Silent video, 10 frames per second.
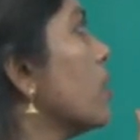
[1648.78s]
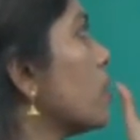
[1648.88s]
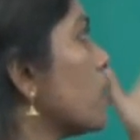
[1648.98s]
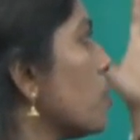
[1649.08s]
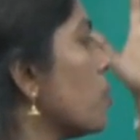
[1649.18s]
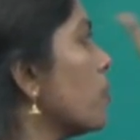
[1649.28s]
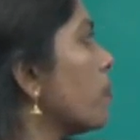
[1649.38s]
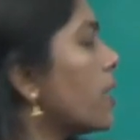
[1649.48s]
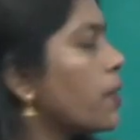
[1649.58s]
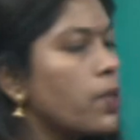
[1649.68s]
So
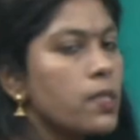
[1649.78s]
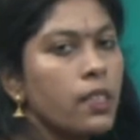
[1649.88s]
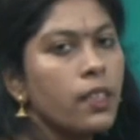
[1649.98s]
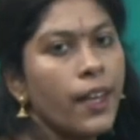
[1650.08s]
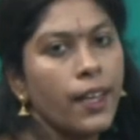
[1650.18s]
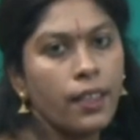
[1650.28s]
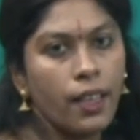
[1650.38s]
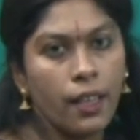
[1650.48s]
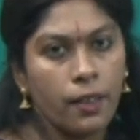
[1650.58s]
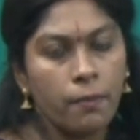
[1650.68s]
there was a great
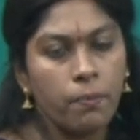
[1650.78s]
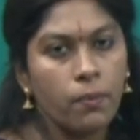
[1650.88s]
king.